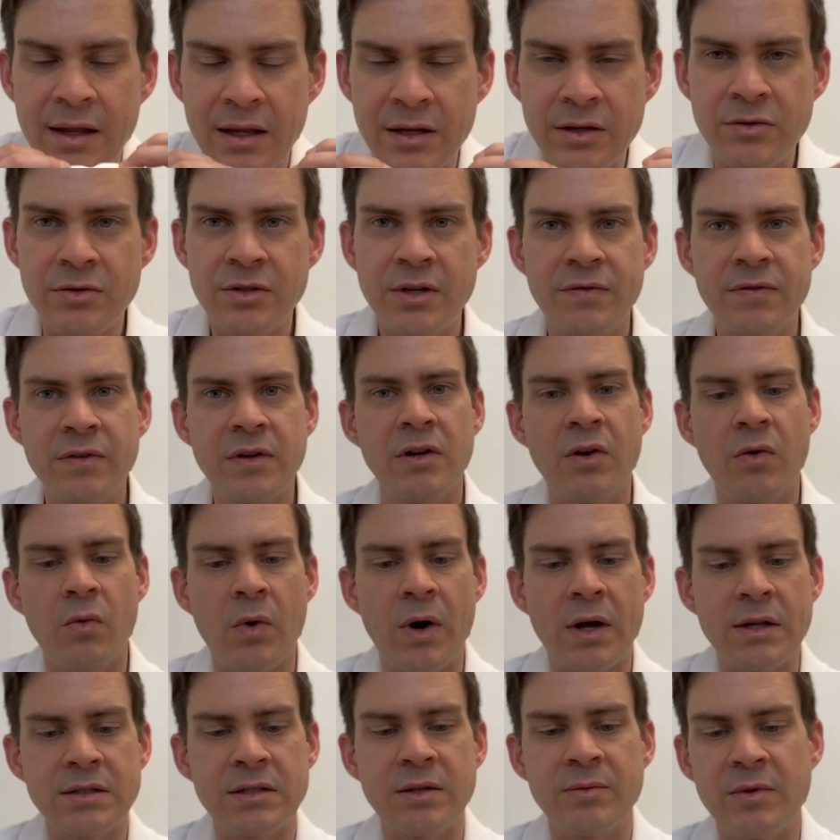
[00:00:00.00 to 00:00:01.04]
And you're definitely gonna
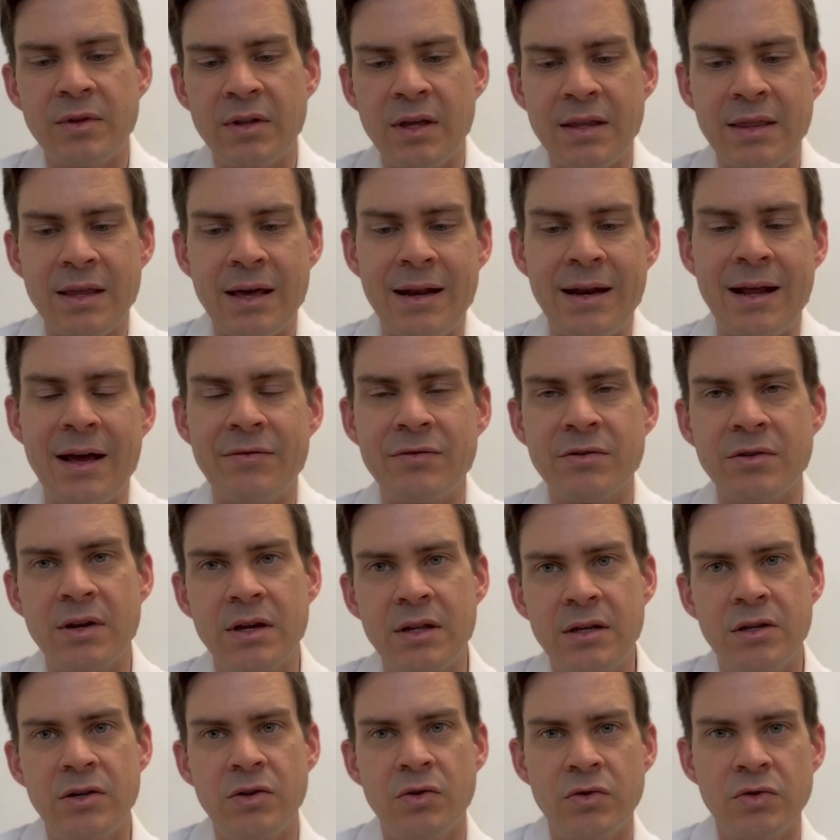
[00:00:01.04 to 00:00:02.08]
want something like that after
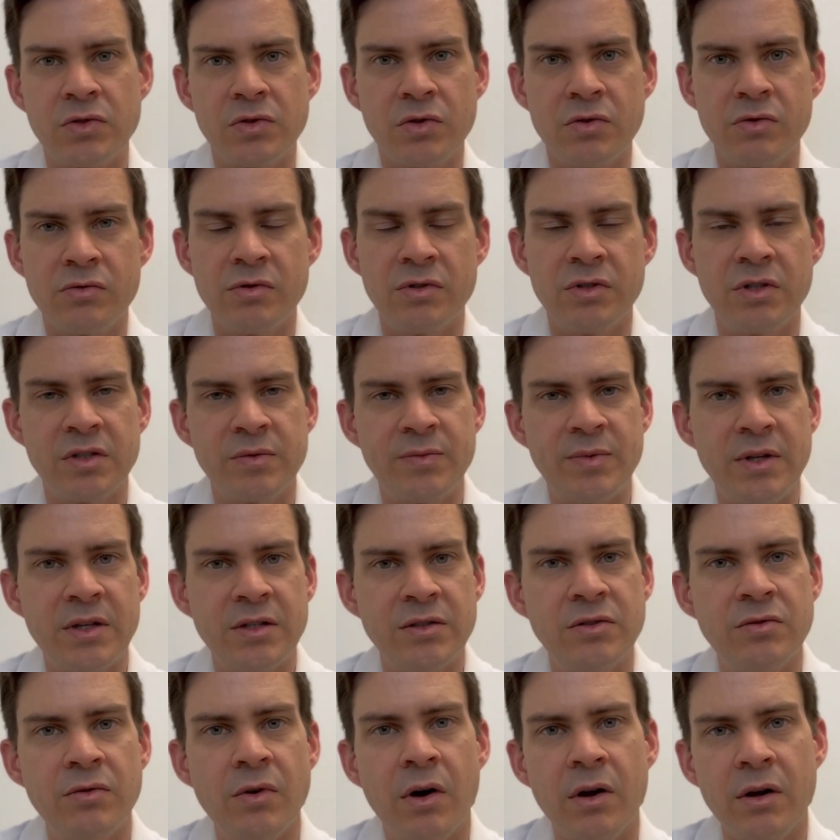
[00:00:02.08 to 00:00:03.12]
any nose surgery, just
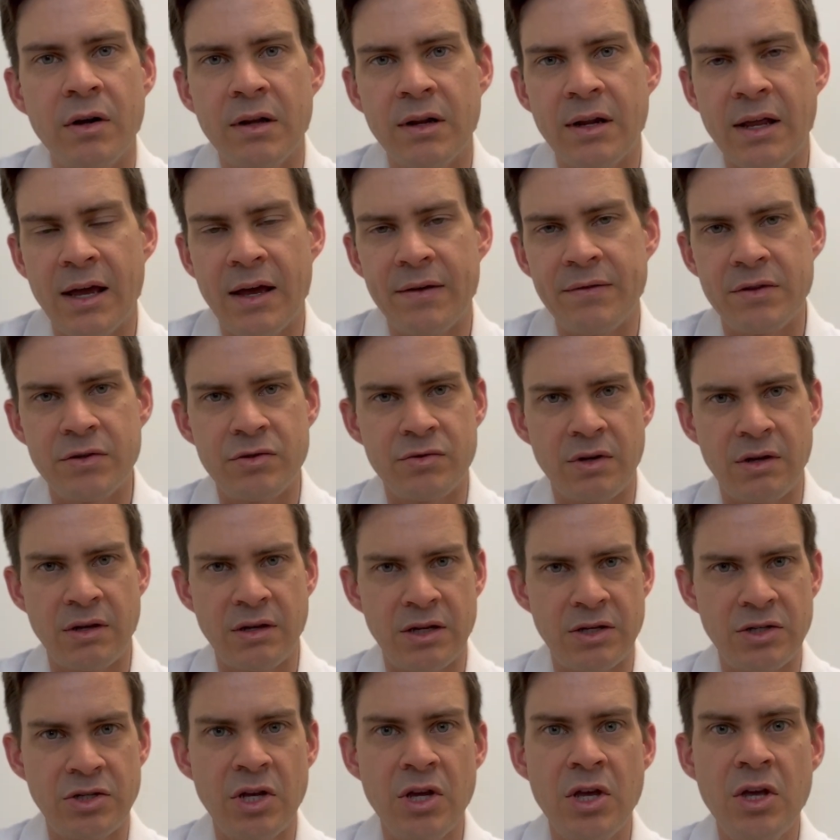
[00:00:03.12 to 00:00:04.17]
because you are gonna have the
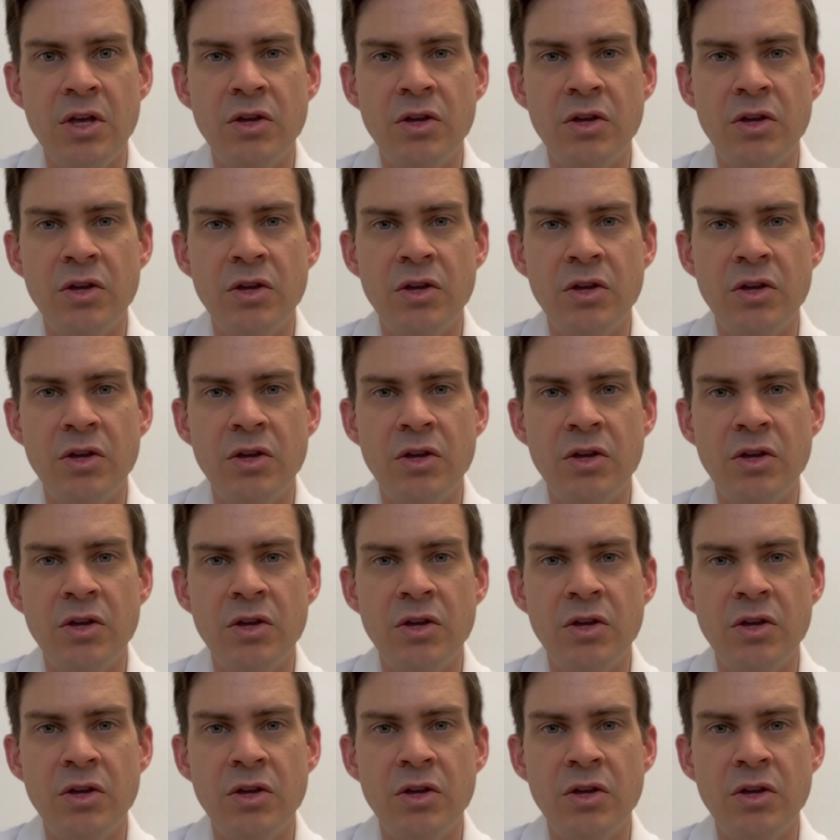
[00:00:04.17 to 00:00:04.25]
drainage.